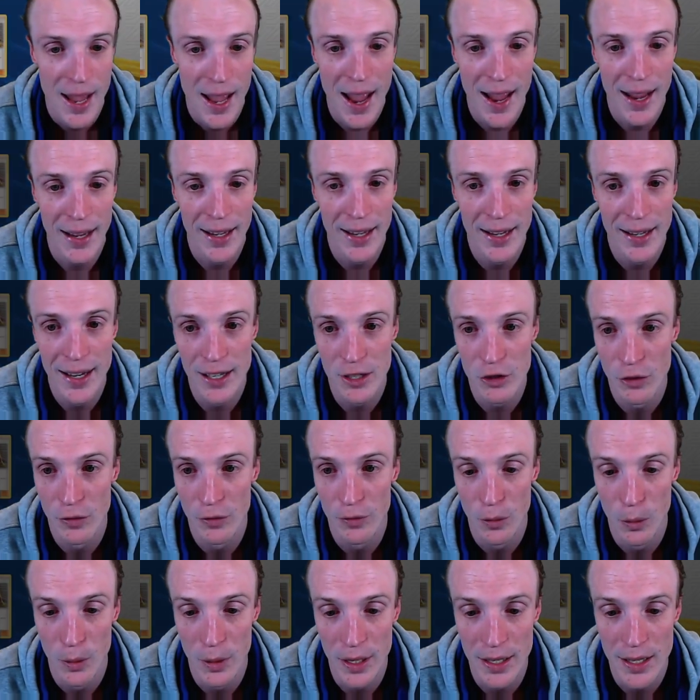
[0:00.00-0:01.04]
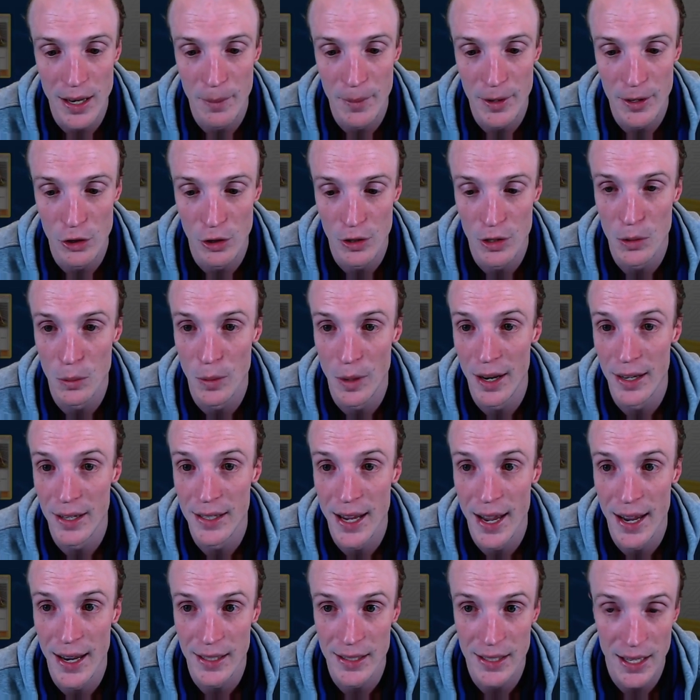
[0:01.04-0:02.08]
and get an extra 40 damage onto our
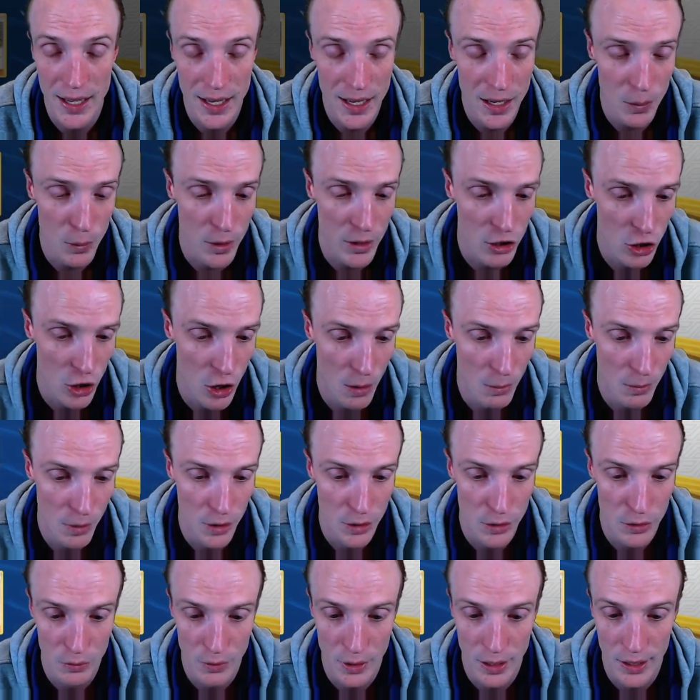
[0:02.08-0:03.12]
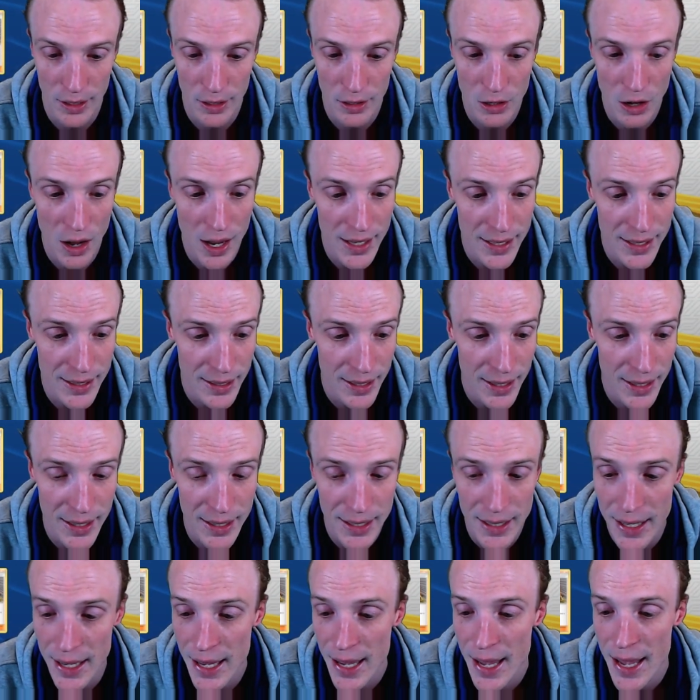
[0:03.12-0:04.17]
attacks here, which combos really
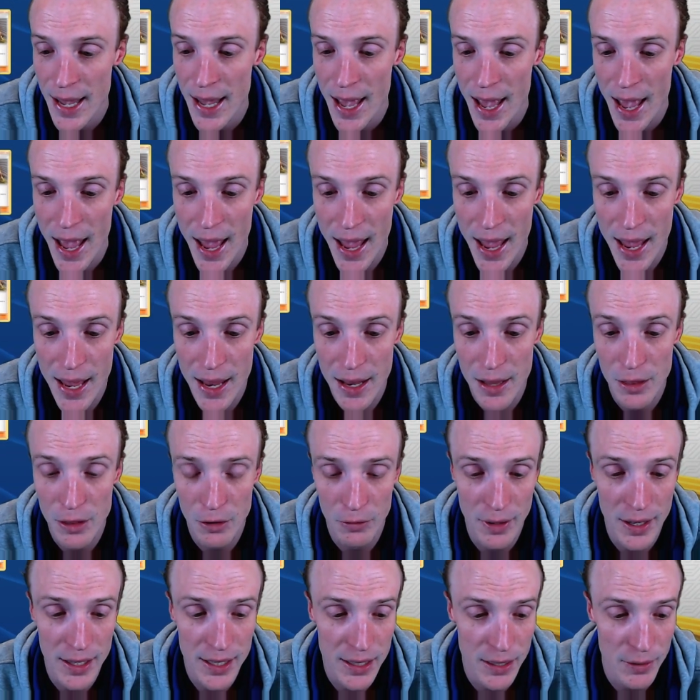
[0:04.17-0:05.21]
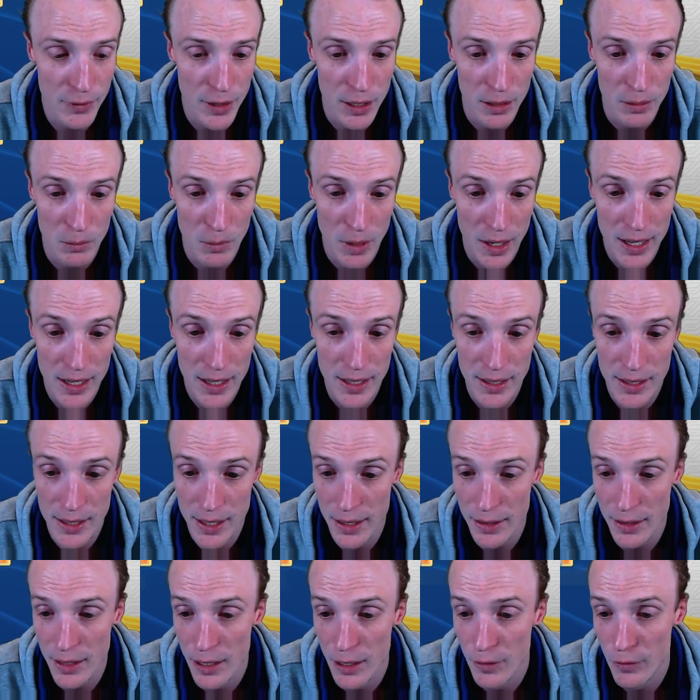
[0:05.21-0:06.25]
nicely. And the rest of it is
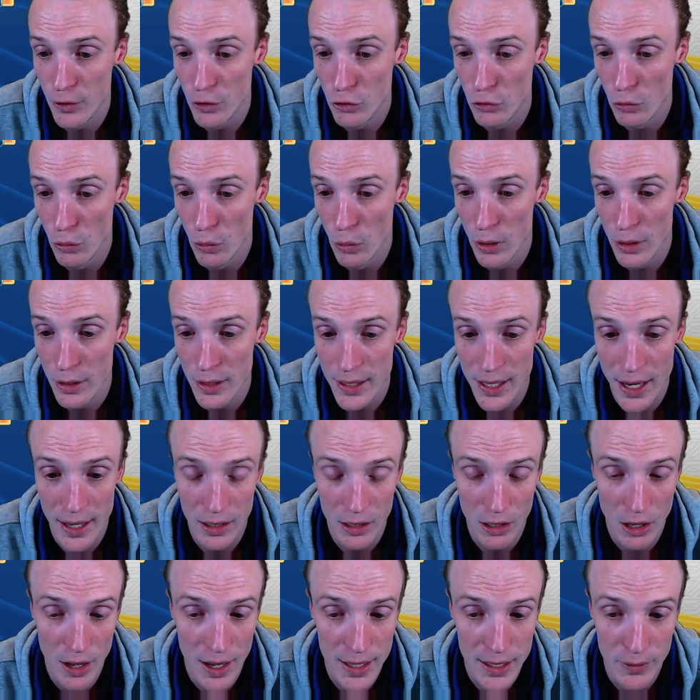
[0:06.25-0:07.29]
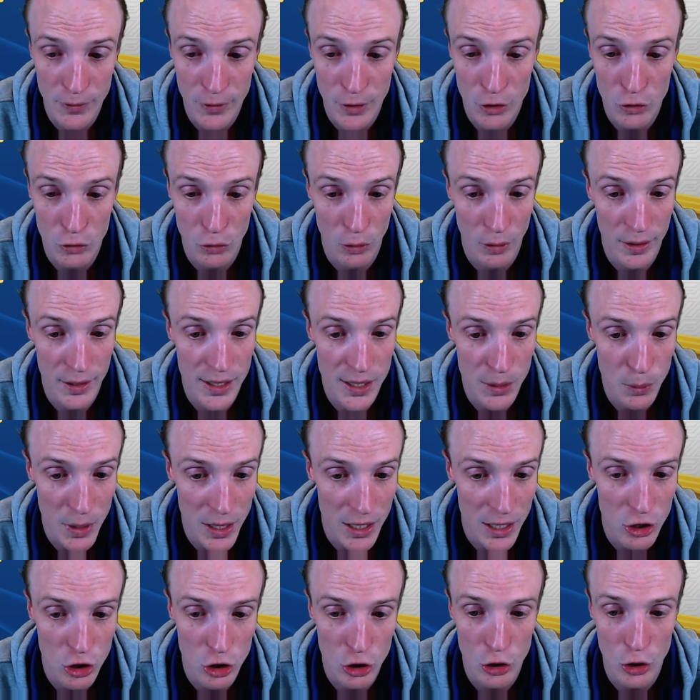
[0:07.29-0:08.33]
Cynthia for draw, Tate Liza for draw and
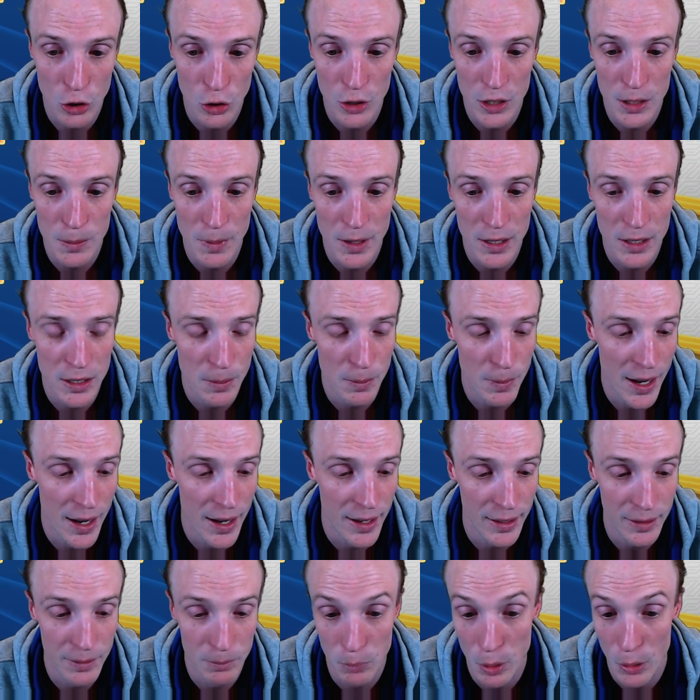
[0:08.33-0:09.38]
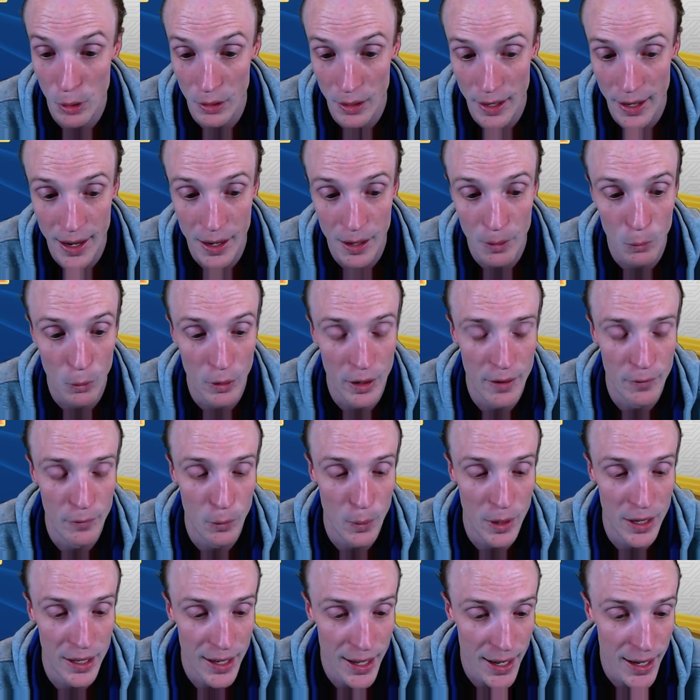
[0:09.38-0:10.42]
switch, Guzma to be able to pull out
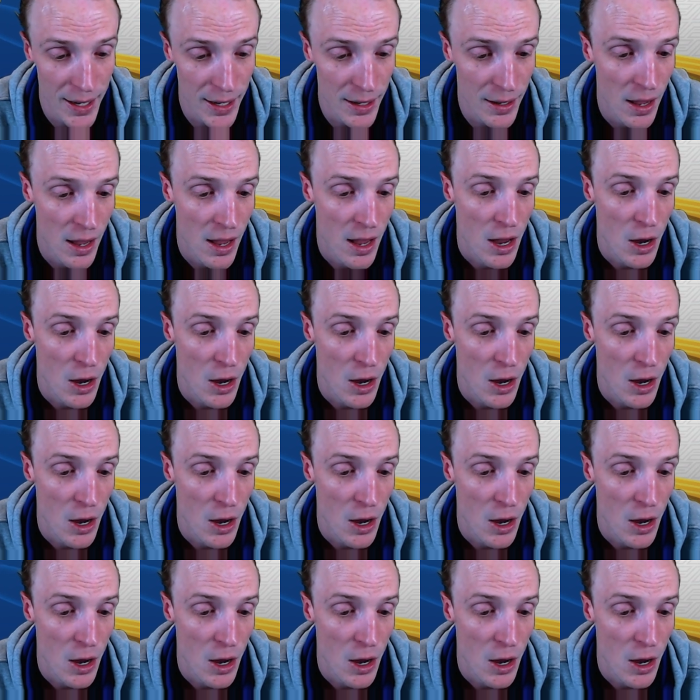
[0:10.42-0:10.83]
whatever we need.